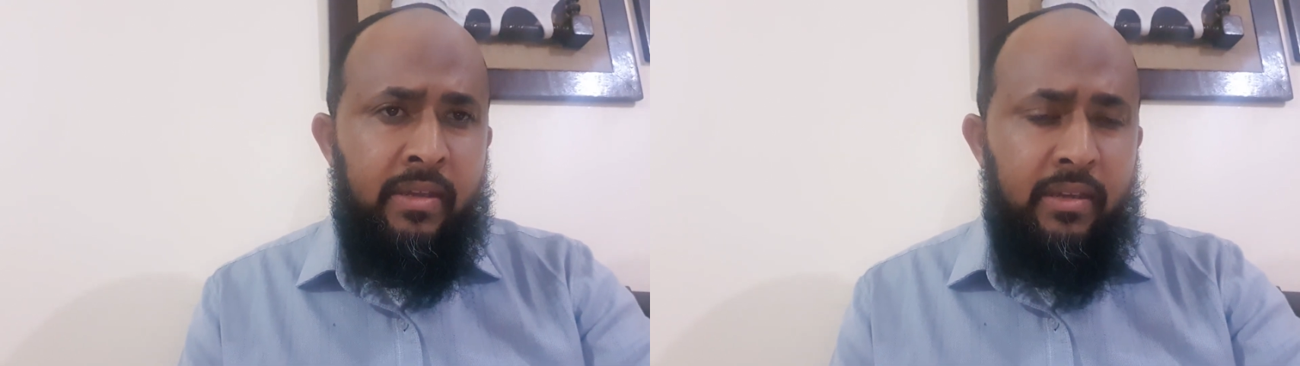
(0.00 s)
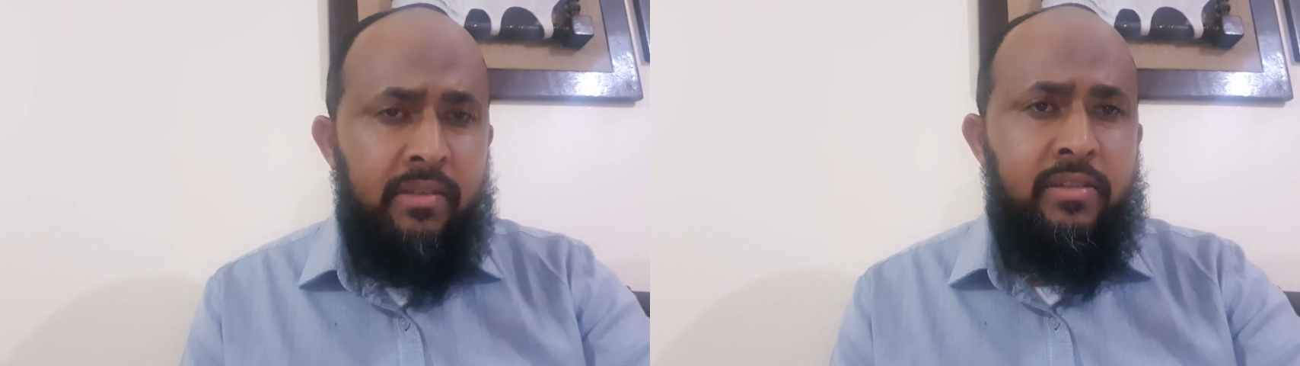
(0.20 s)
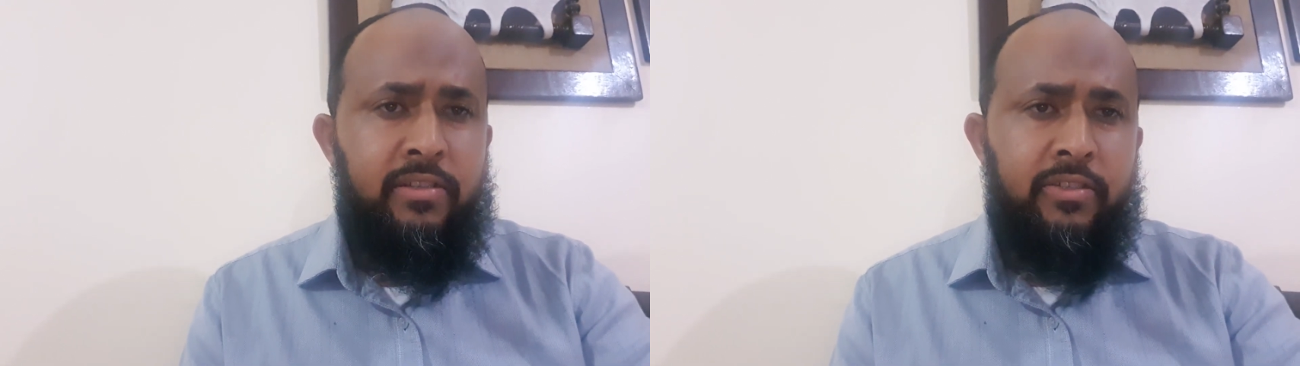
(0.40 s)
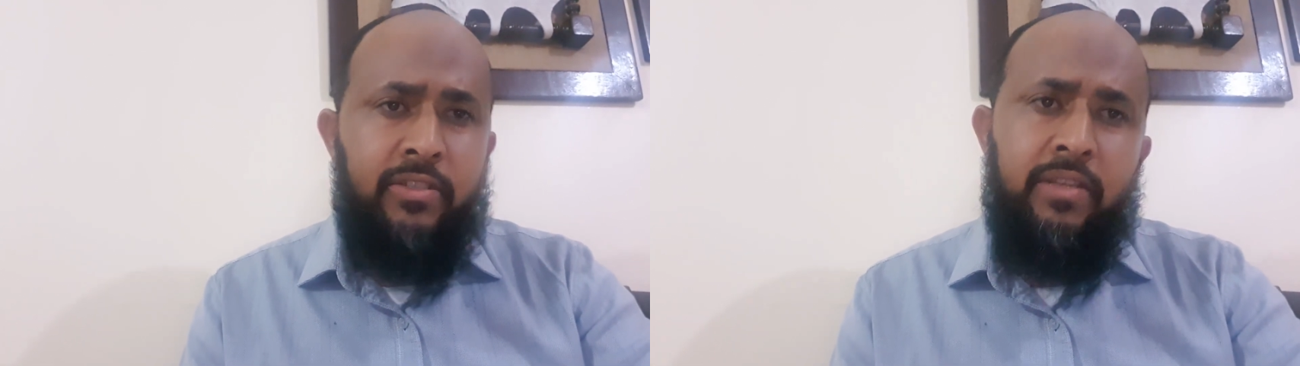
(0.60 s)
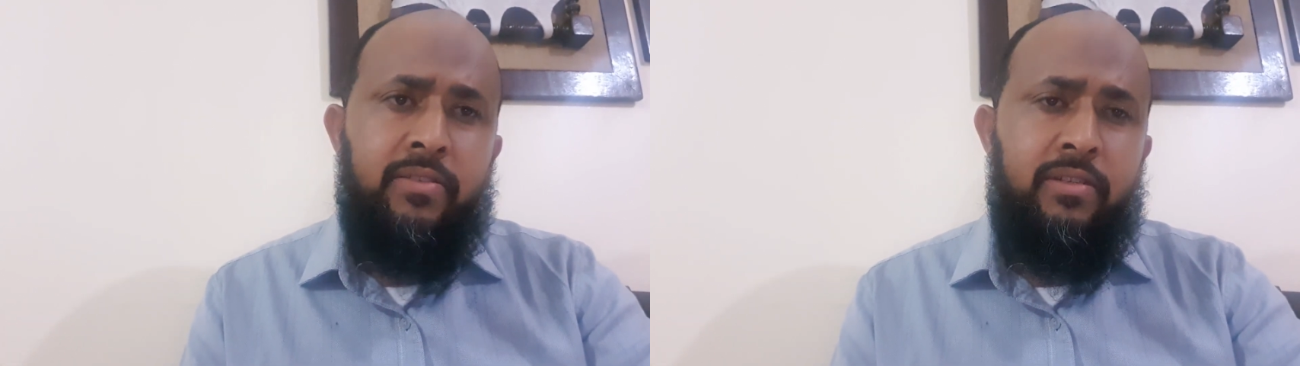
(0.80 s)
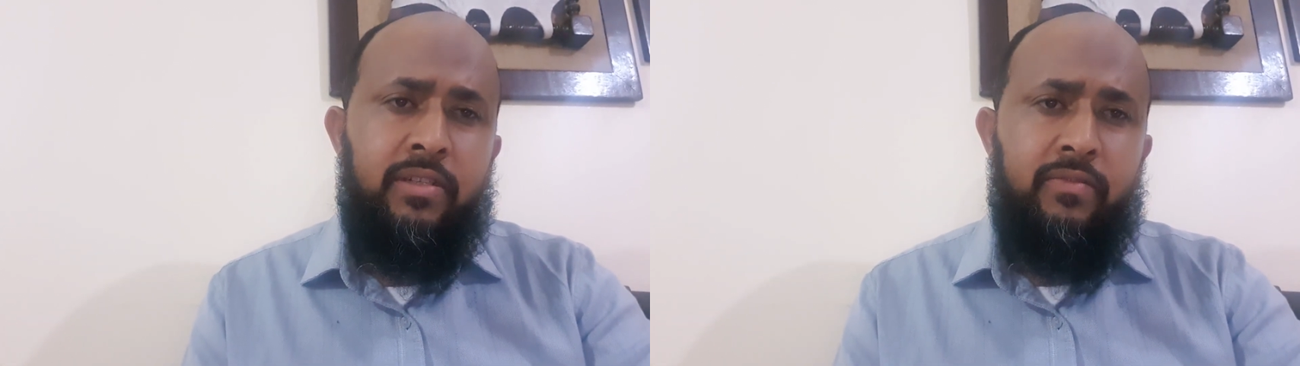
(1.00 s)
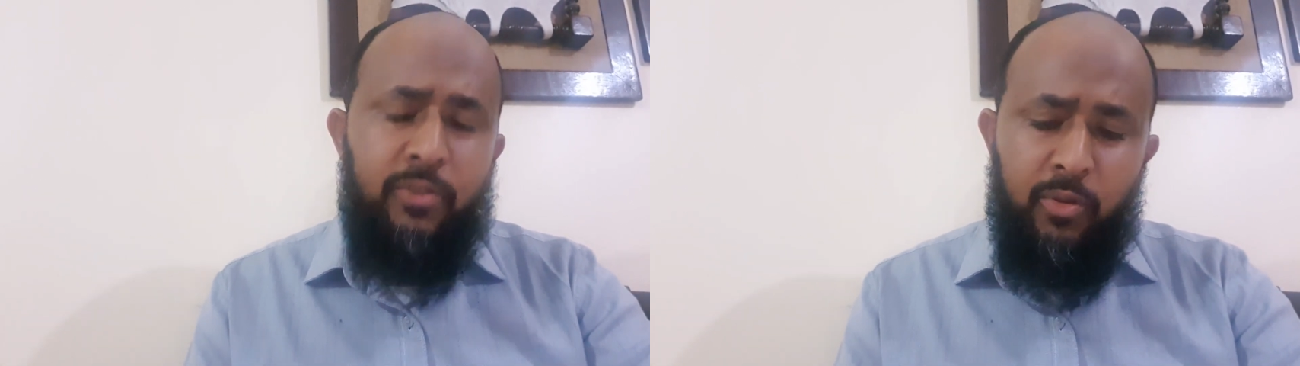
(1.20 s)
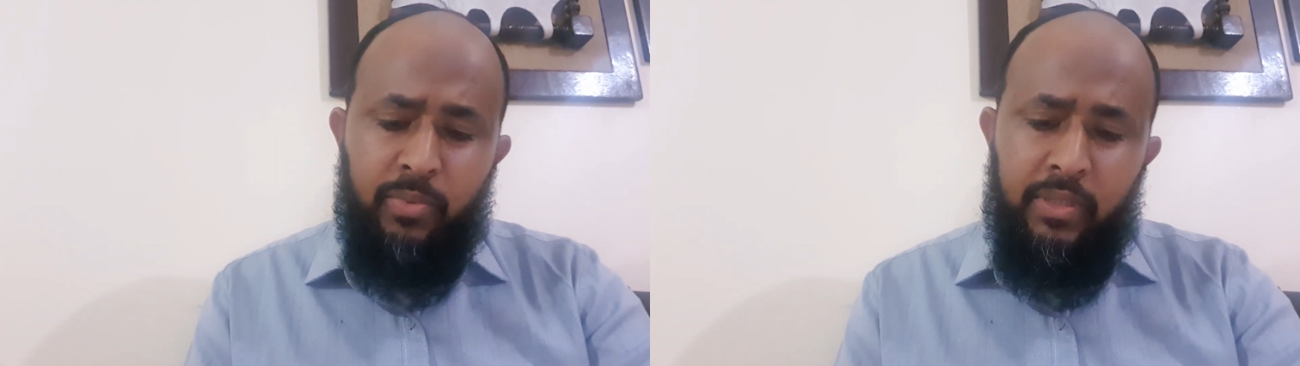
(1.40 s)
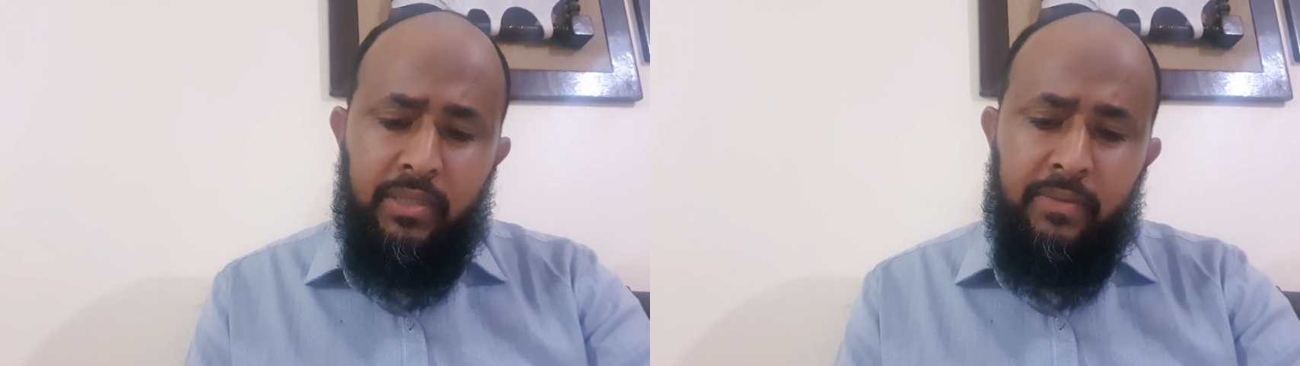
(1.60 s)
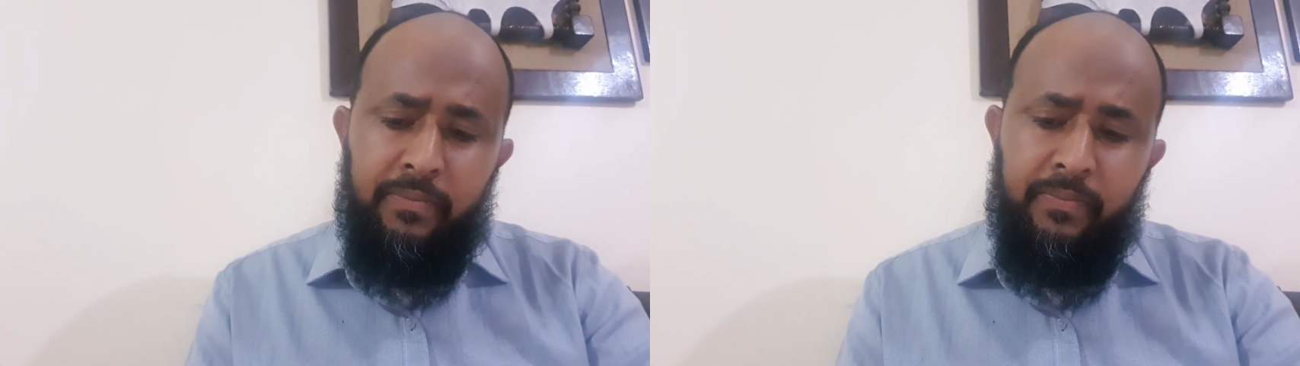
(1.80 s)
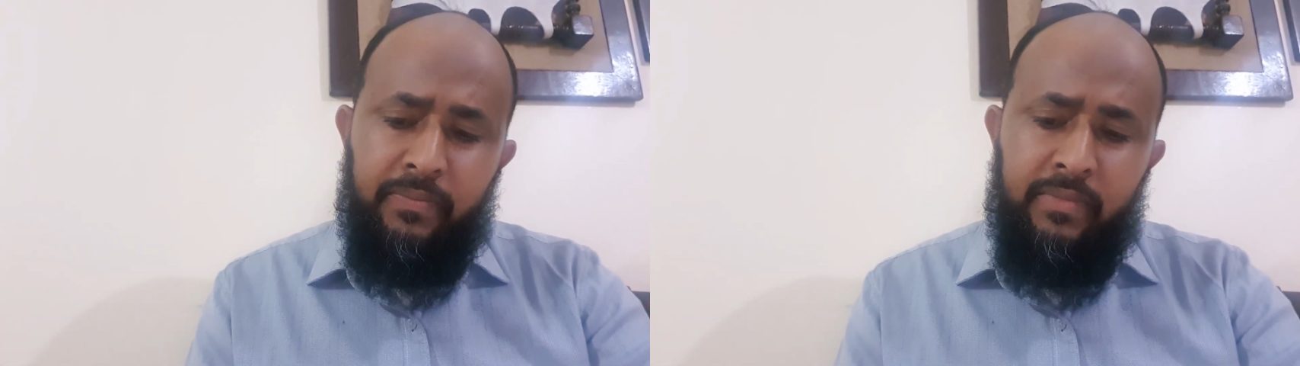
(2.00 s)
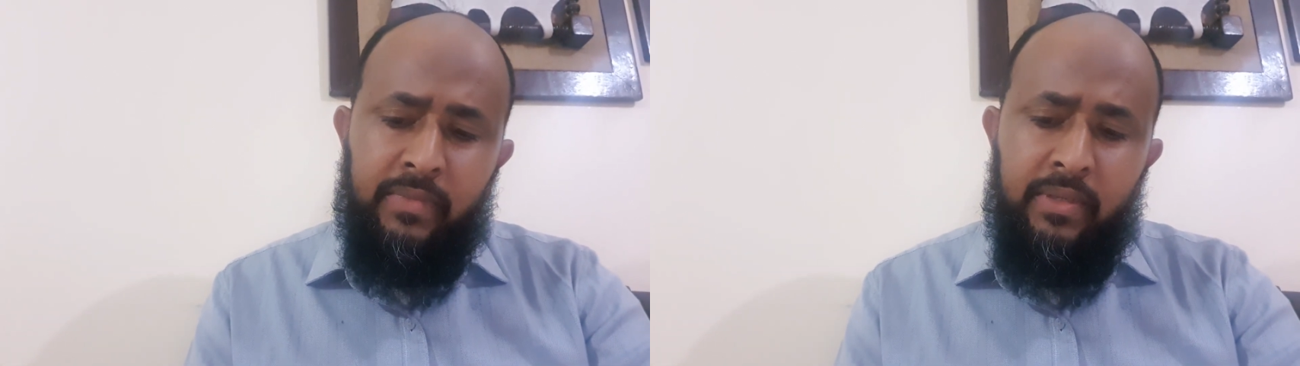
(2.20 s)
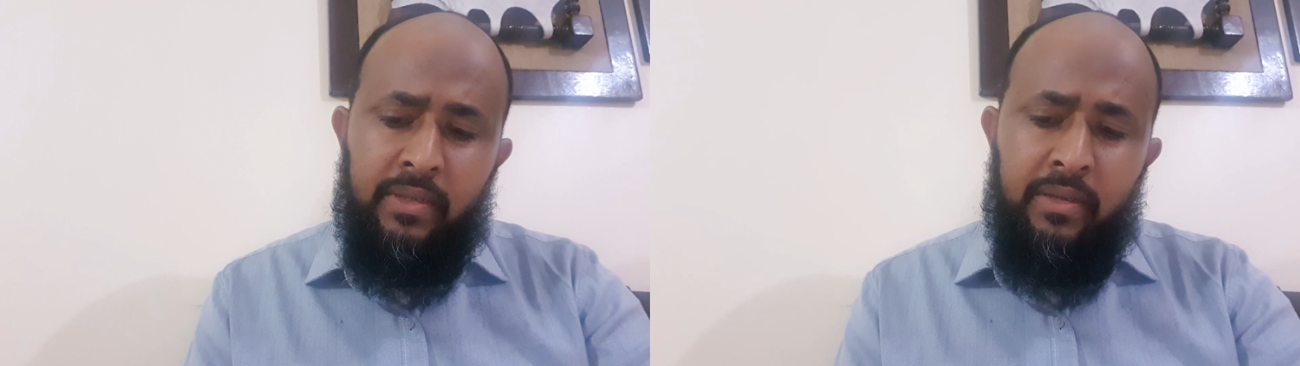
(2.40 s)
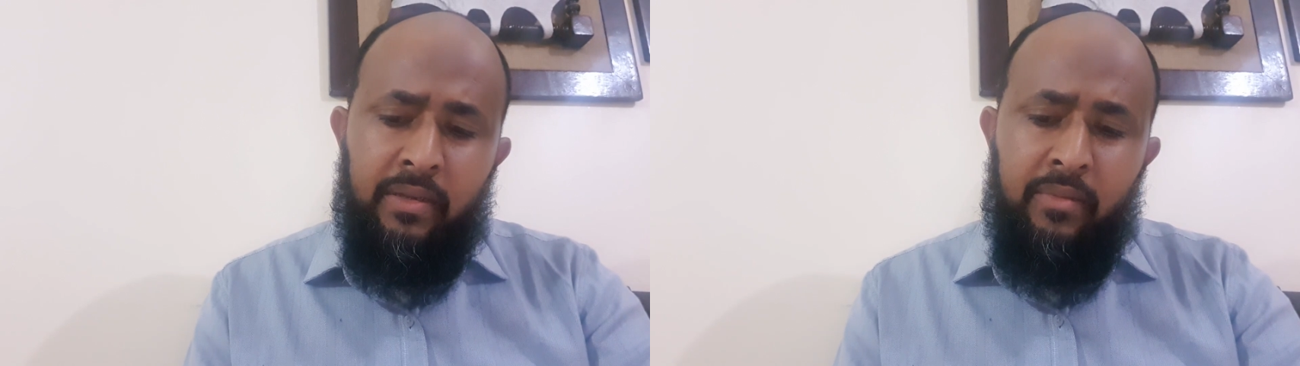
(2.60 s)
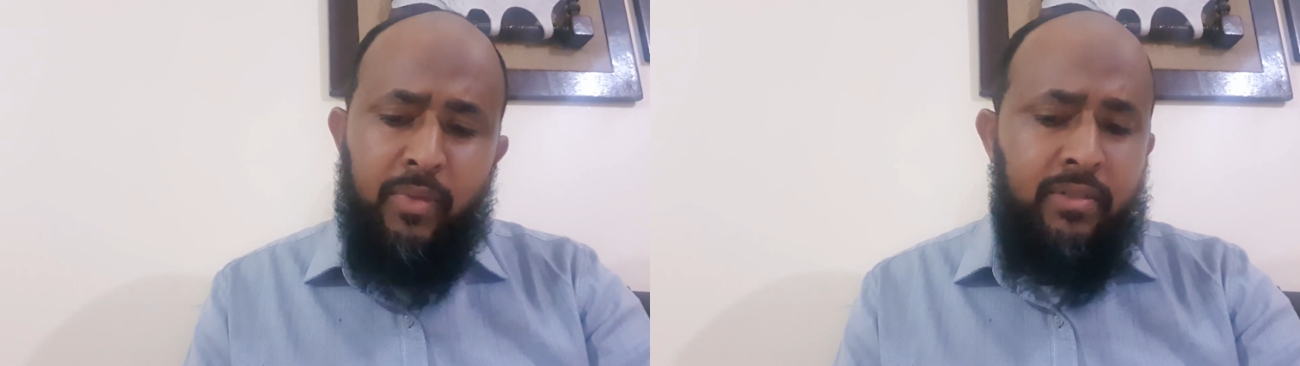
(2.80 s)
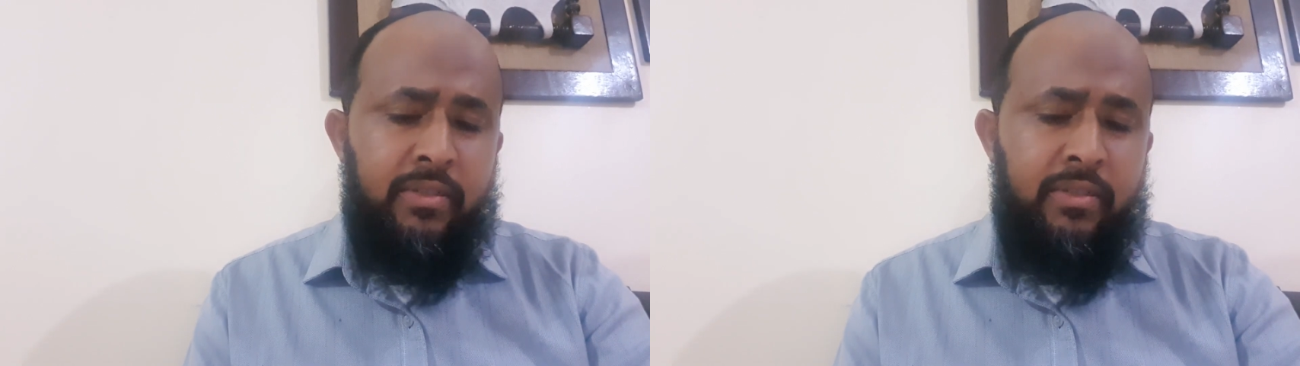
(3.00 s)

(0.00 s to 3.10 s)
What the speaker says: It is a sensitive topic, but